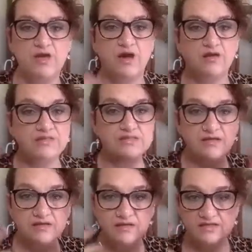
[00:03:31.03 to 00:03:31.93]
all these
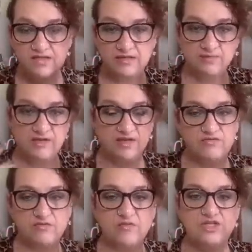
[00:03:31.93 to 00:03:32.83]
kind of things. I kept that
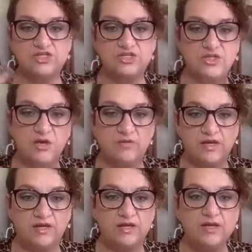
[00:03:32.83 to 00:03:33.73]
information
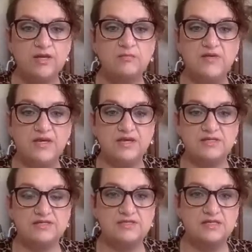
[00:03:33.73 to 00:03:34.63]
going
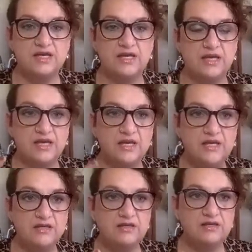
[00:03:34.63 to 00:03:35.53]
because
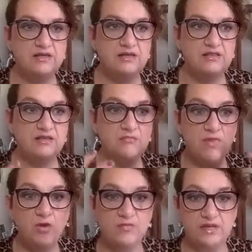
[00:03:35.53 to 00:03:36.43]
in the
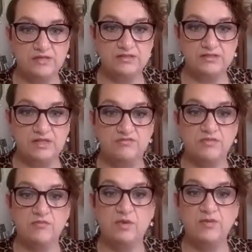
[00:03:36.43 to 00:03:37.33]
moment, if
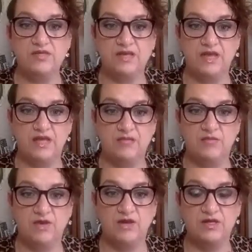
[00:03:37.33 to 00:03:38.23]
the moment came
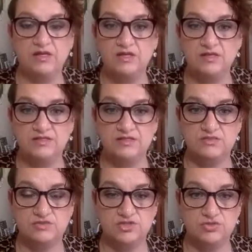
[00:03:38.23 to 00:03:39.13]
where he needed to
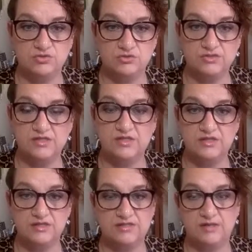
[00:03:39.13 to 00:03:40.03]
switch schools and it
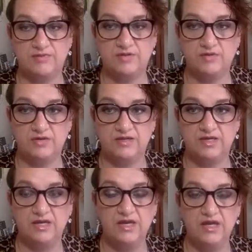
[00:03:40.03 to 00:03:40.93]
needed to happen
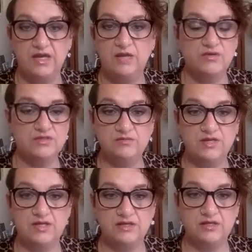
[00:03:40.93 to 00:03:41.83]
quickly, it wouldn't do
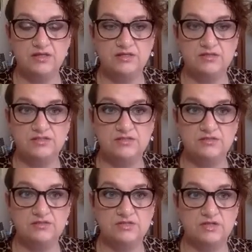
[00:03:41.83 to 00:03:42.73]
me any good to
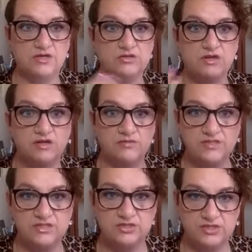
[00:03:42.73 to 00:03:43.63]
start doing all the
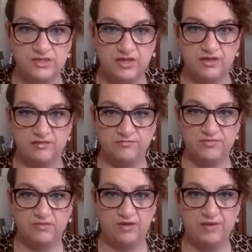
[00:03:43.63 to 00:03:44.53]
research then,
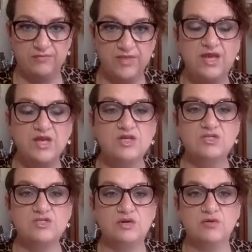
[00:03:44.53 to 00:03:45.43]
right?
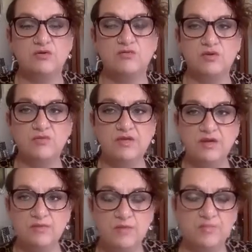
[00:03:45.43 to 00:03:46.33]
So when we
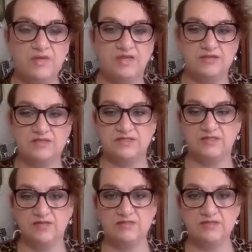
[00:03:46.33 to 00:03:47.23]
come up against
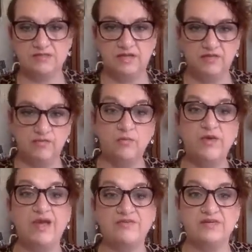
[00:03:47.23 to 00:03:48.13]
things in life where we
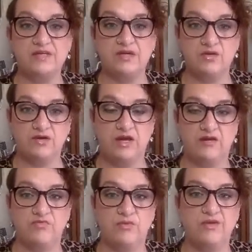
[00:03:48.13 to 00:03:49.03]
have to get
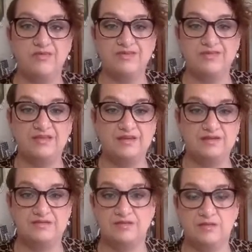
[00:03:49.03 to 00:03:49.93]
creative, where we have to think
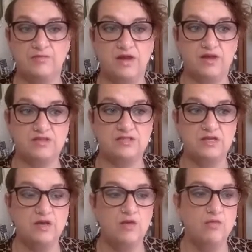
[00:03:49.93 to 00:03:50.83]
outside the box,
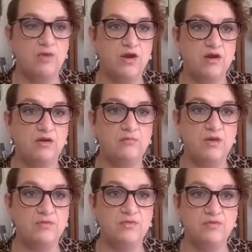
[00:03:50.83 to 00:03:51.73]
where
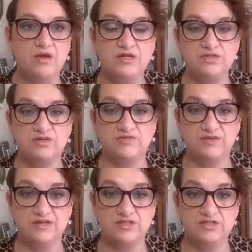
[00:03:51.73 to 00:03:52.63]
maybe we run into a
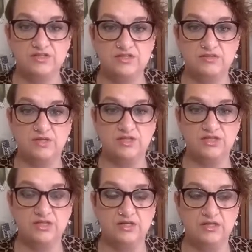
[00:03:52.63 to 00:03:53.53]
financial
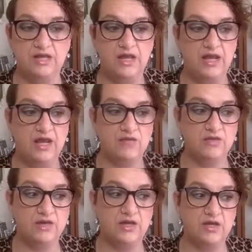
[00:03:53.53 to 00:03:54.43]
situation and we're
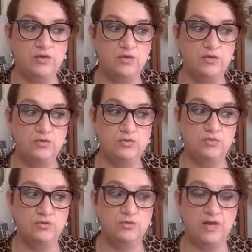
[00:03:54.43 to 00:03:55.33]
like,
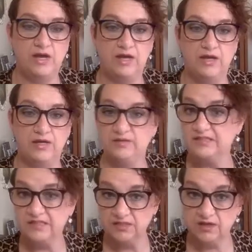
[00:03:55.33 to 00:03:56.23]
ooh,
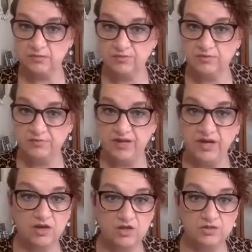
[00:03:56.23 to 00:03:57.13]
did not
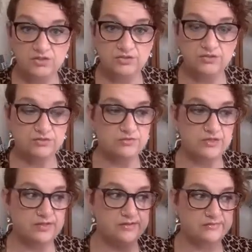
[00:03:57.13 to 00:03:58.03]
prepare to
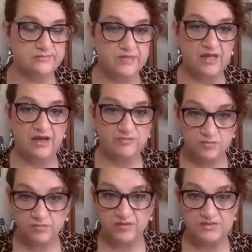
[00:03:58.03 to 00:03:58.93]
have to
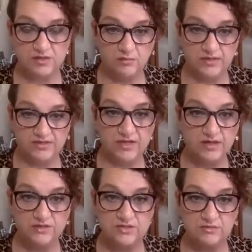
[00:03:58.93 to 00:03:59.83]
replace all my tires at